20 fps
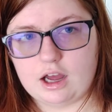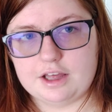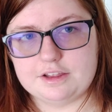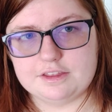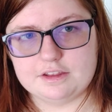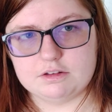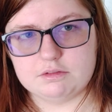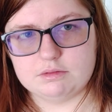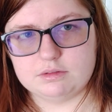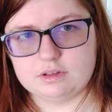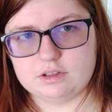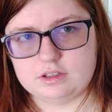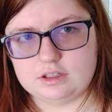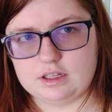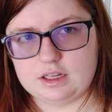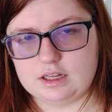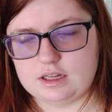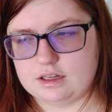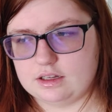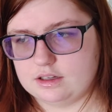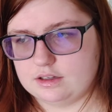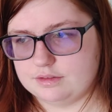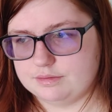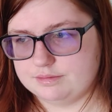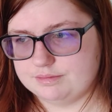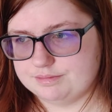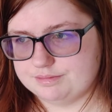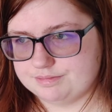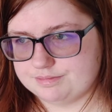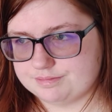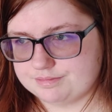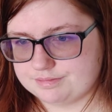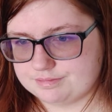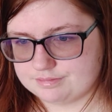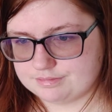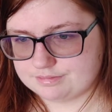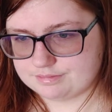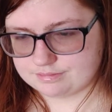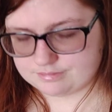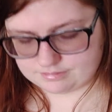I think we'll uh, have
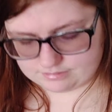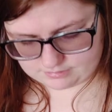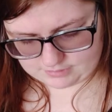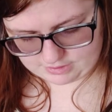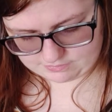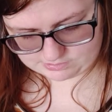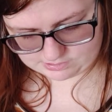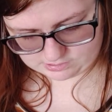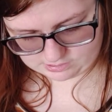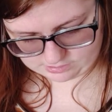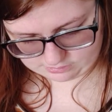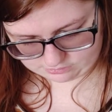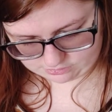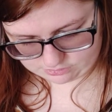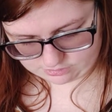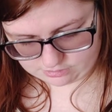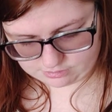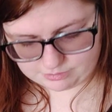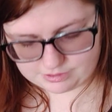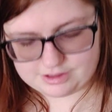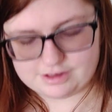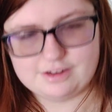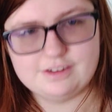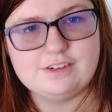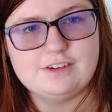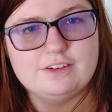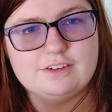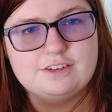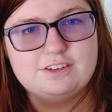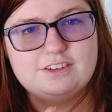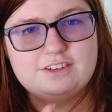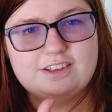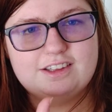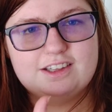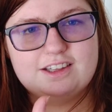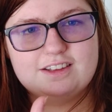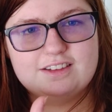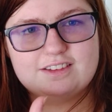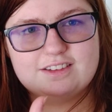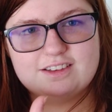a little outro. Wait, Did you
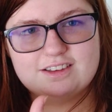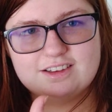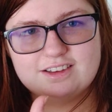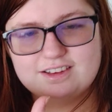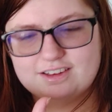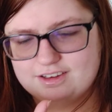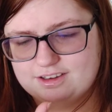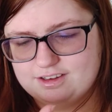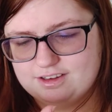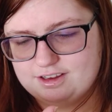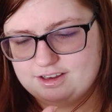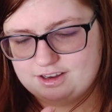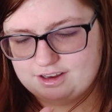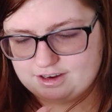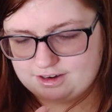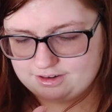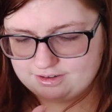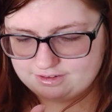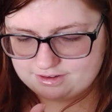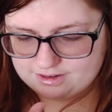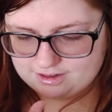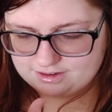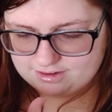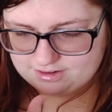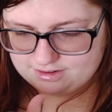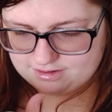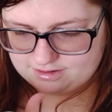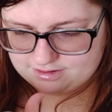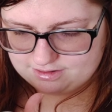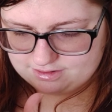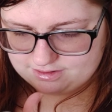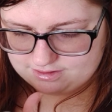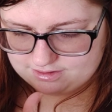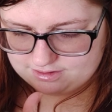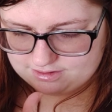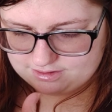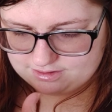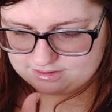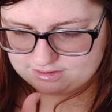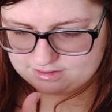see this? Are you good?
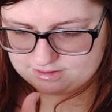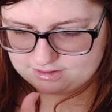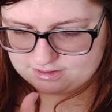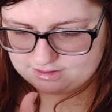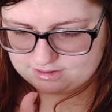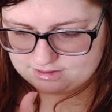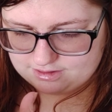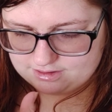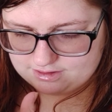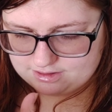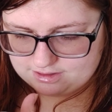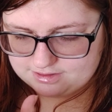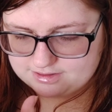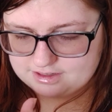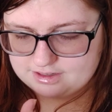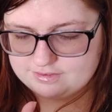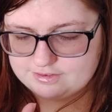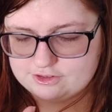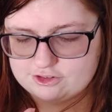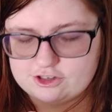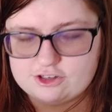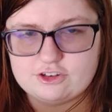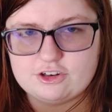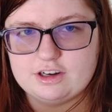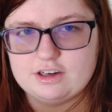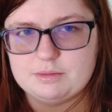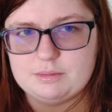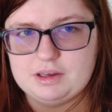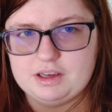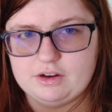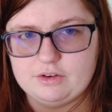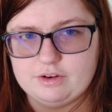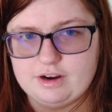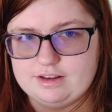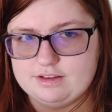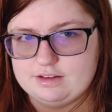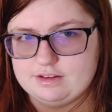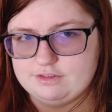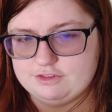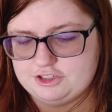It's not even she's trying to be
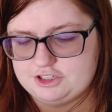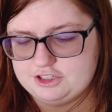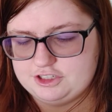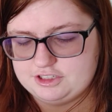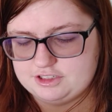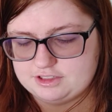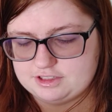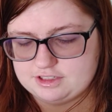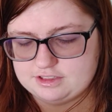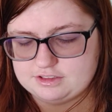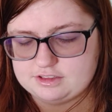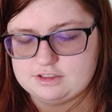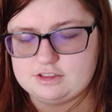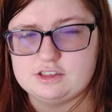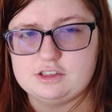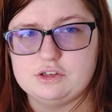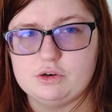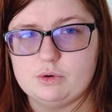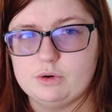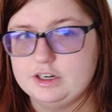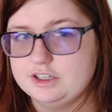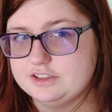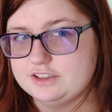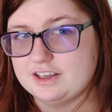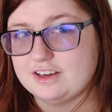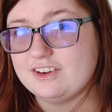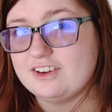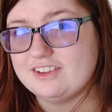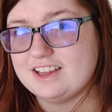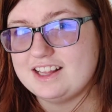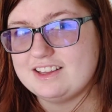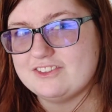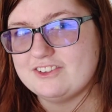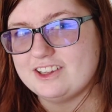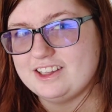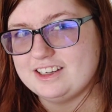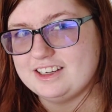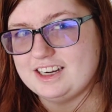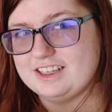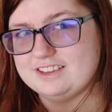aggressive. She just thinks it's a toy. She's like, oh, that's
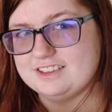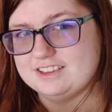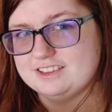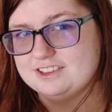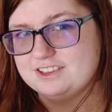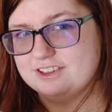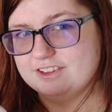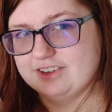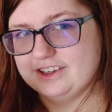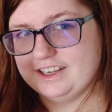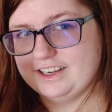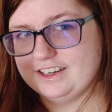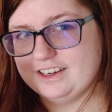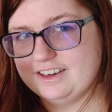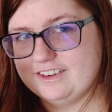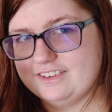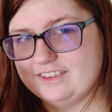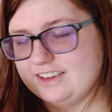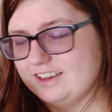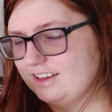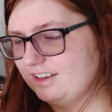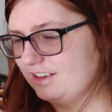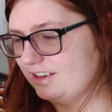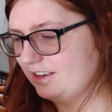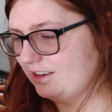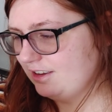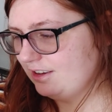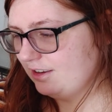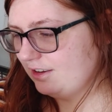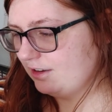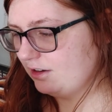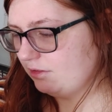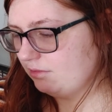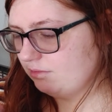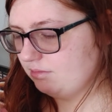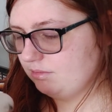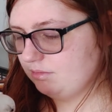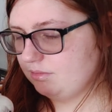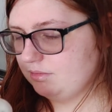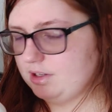really nice and chewy, you know?
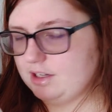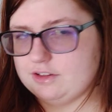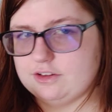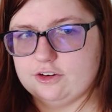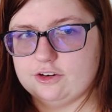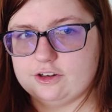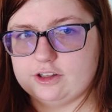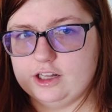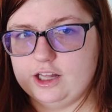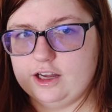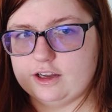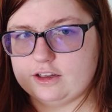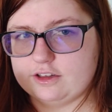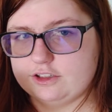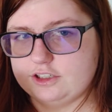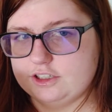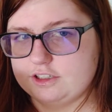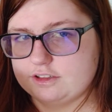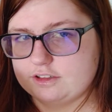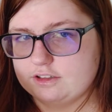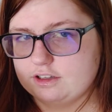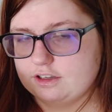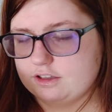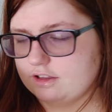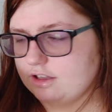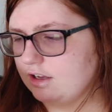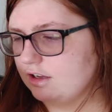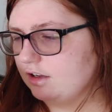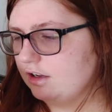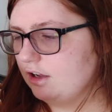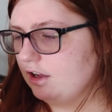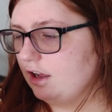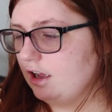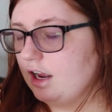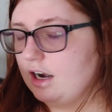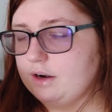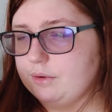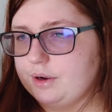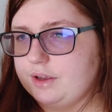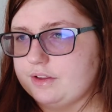Oh, that's her clack. She doesn't like that.
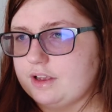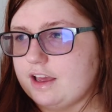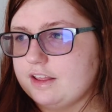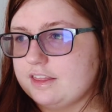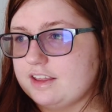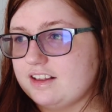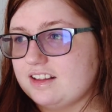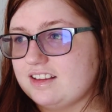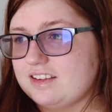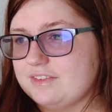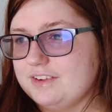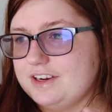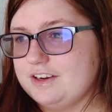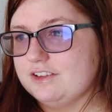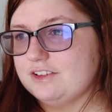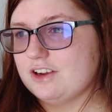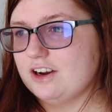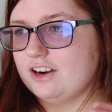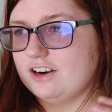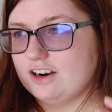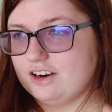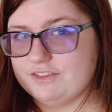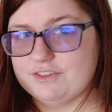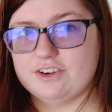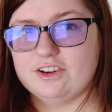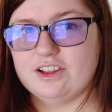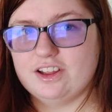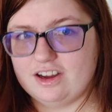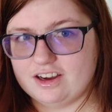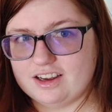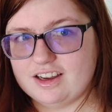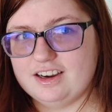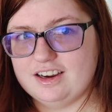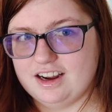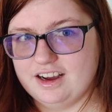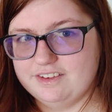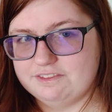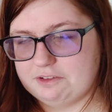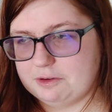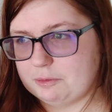Anyways, I think this video's gone on for long
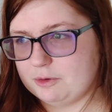enough.